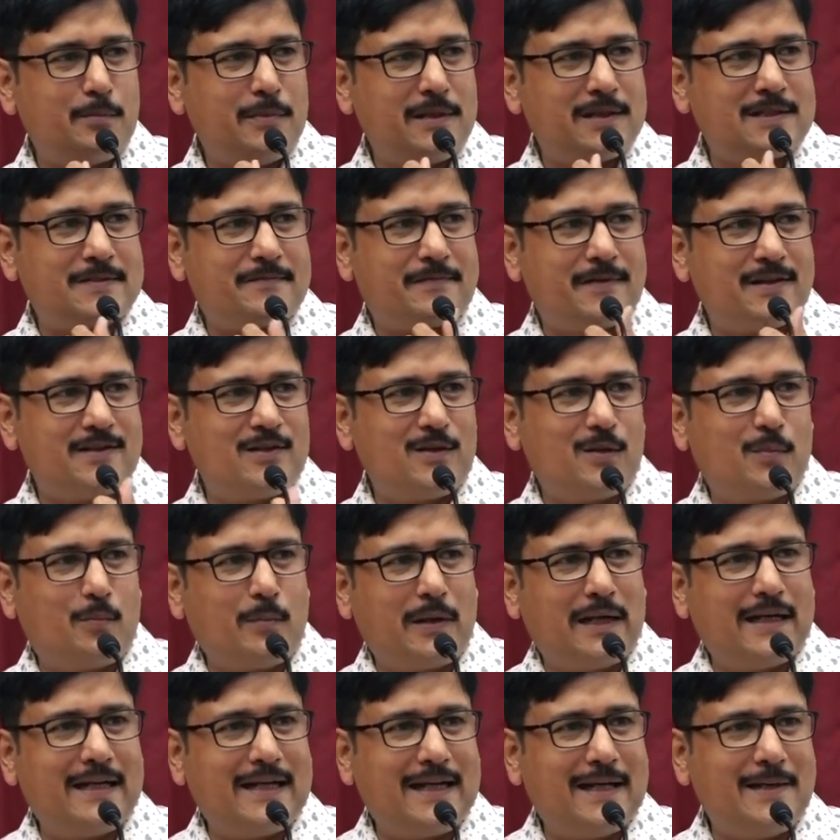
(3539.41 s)
best phase of
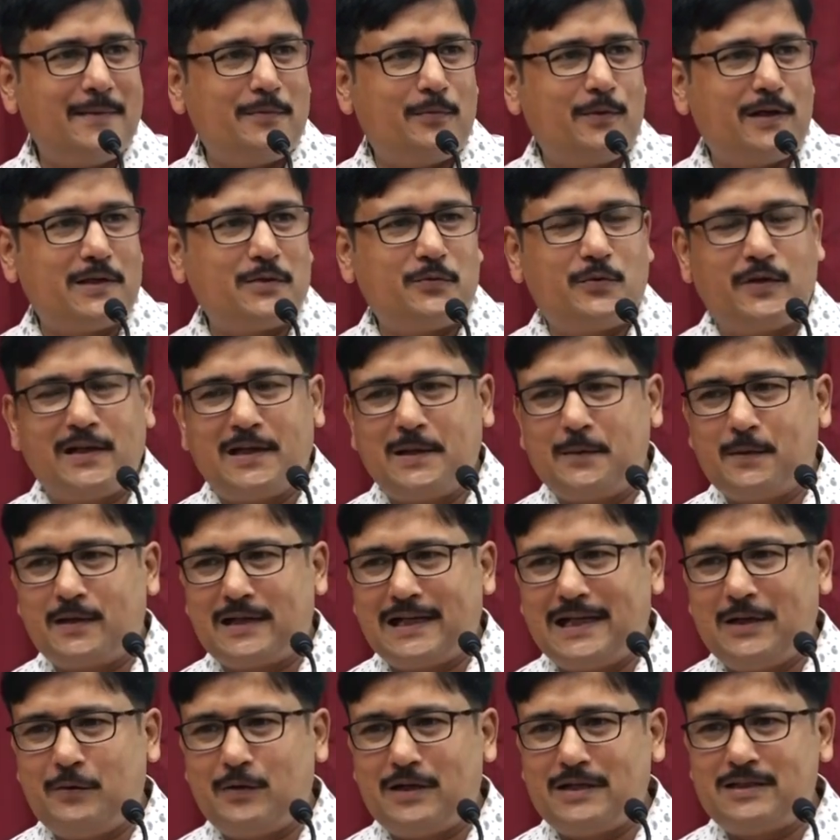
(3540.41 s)
my life was whenever
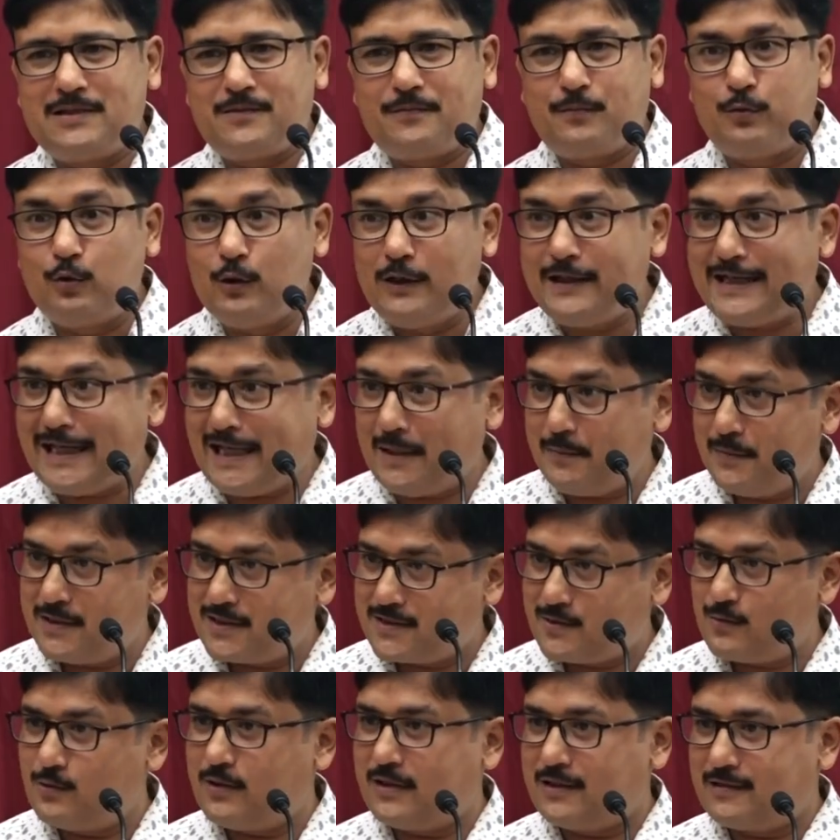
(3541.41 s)
I was full-time a
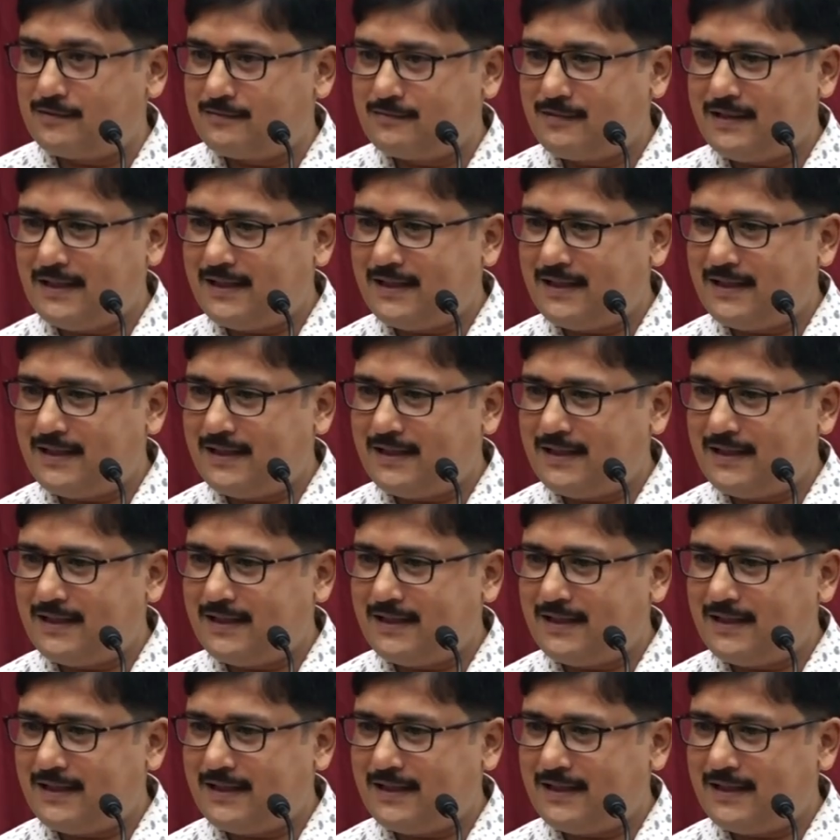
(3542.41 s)
student.